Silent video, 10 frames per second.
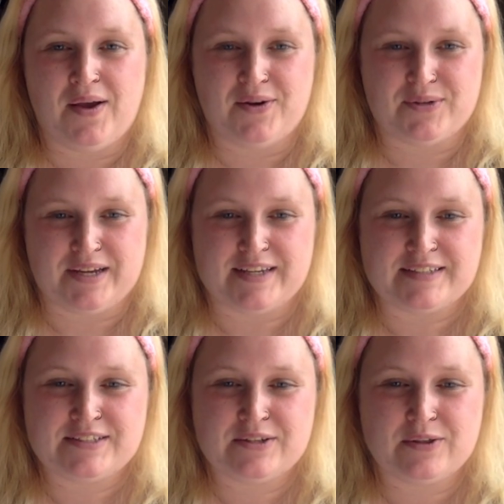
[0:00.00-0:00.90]
Okay,
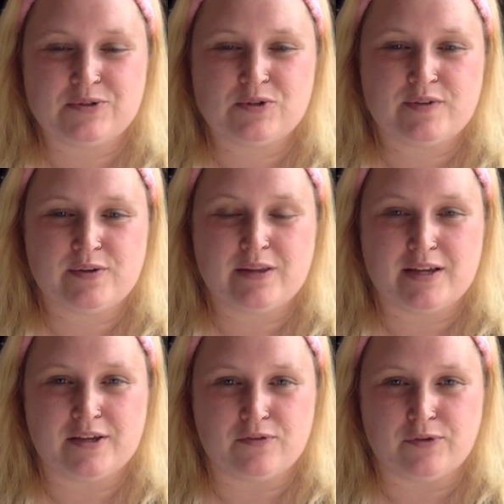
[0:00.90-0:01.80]
so those of you
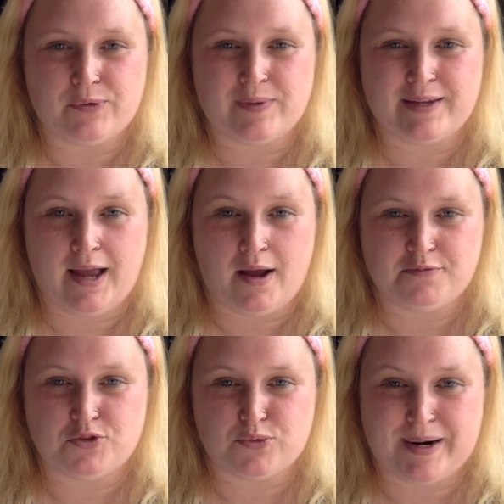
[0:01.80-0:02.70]
lucky few that
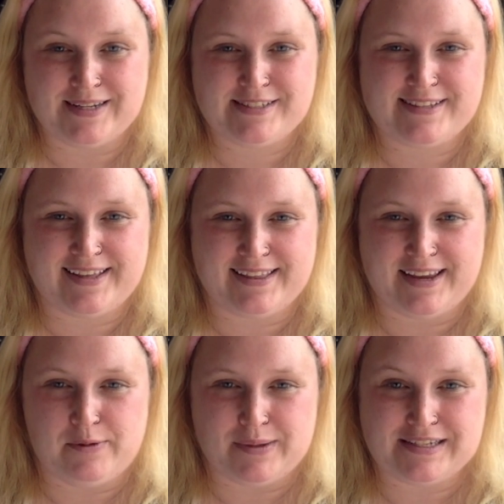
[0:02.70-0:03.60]
have dry skin
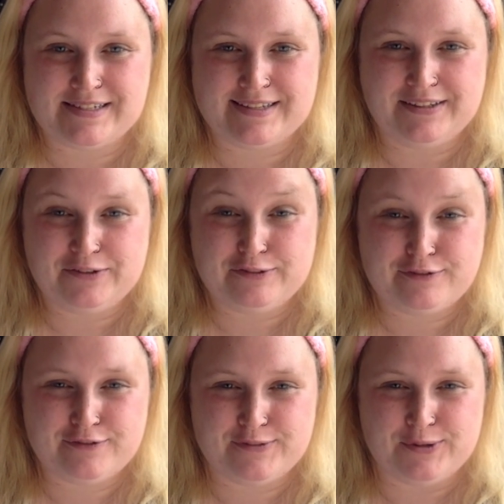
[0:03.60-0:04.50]
like myself,
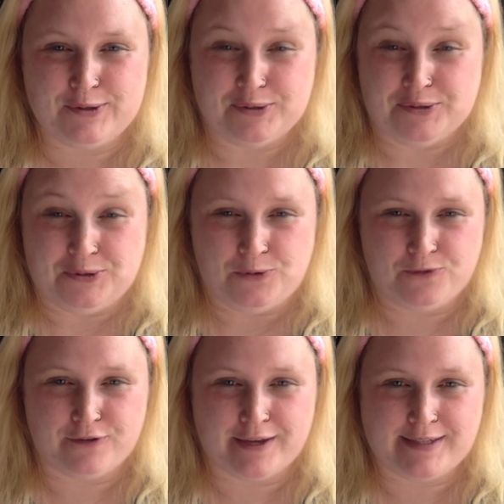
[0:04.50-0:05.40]
you
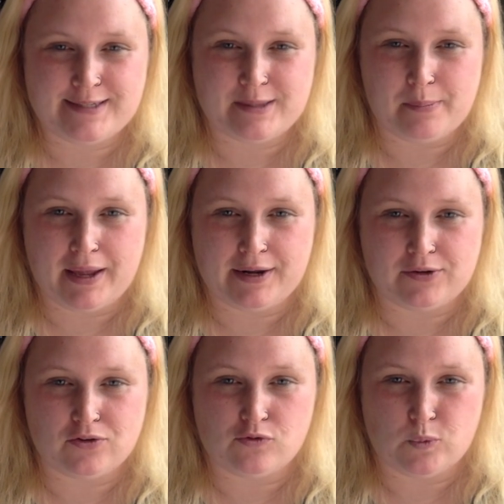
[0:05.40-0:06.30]
face the
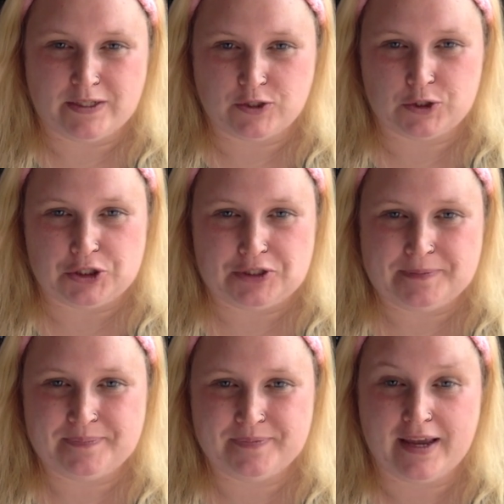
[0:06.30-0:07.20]
battle of winter
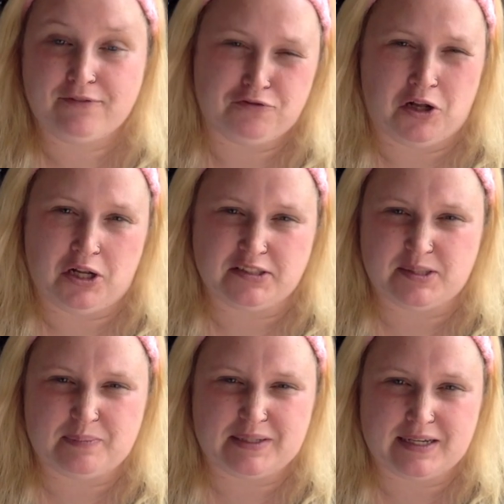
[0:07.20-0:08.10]
and fall
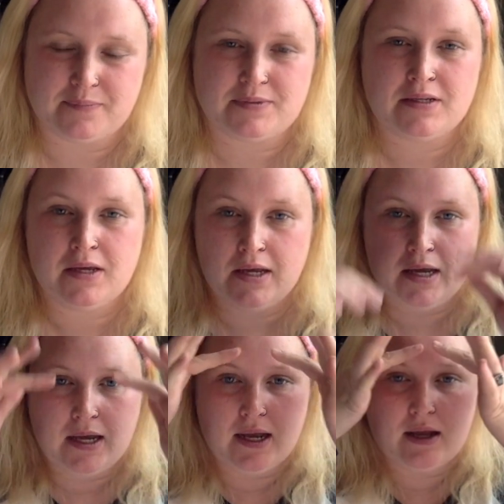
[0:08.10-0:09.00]
sometimes.
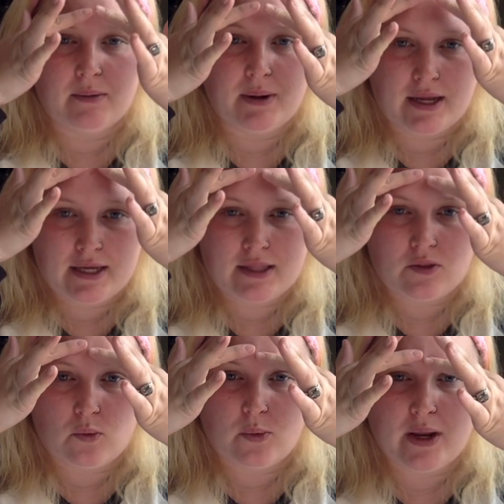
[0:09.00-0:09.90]
Um, I get
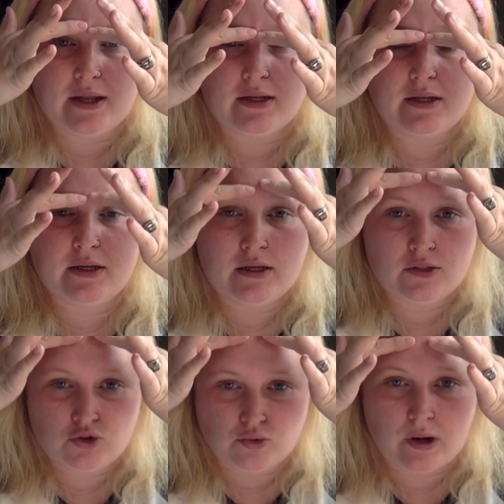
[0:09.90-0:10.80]
the red
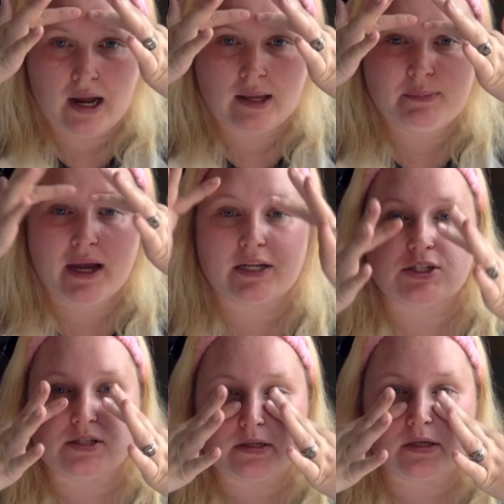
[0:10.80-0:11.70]
dry
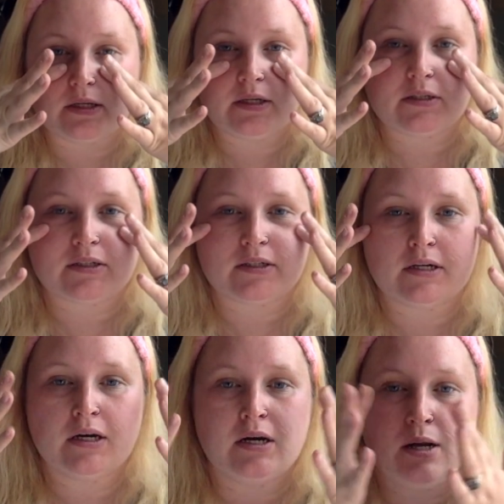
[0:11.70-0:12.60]
patches in here
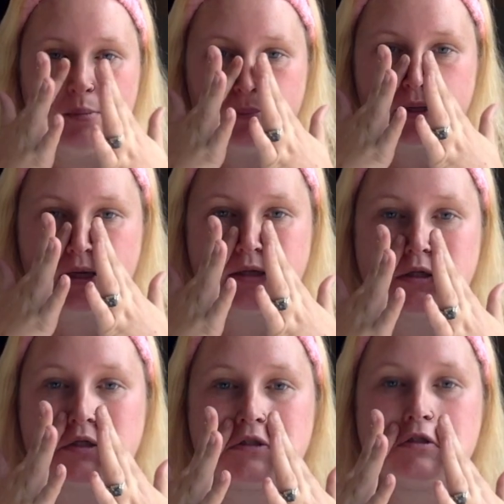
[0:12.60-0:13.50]

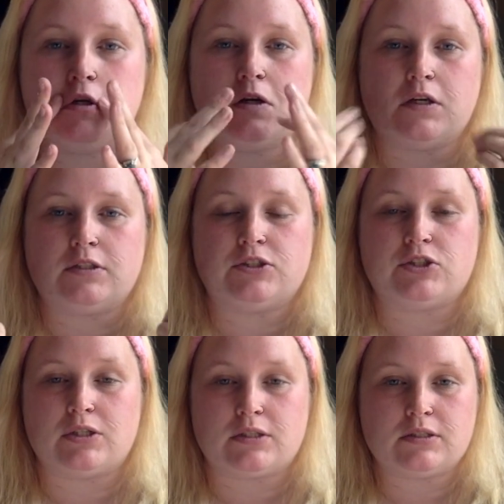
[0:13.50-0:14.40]
because it's
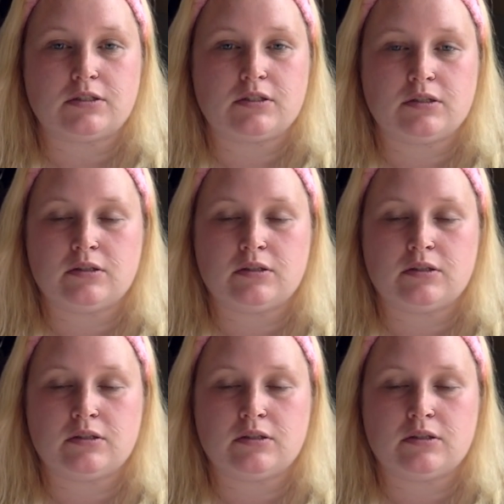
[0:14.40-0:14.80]
just